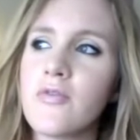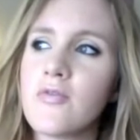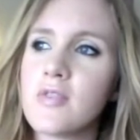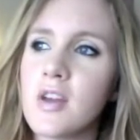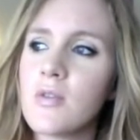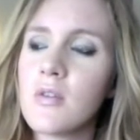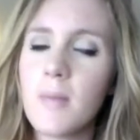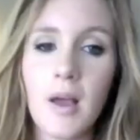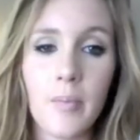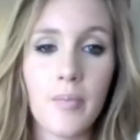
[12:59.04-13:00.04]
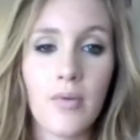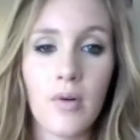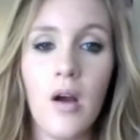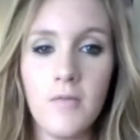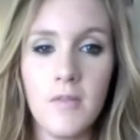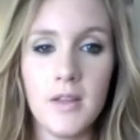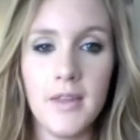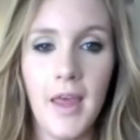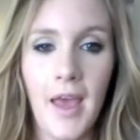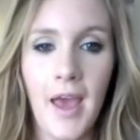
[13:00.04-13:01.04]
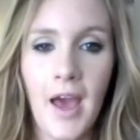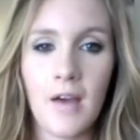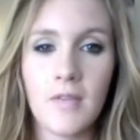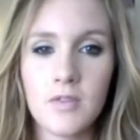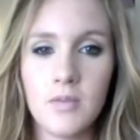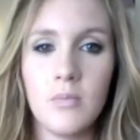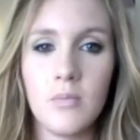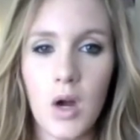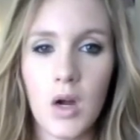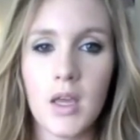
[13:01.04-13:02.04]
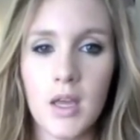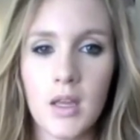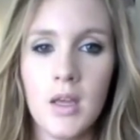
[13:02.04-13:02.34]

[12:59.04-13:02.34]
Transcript: in order to make a profit, they have to market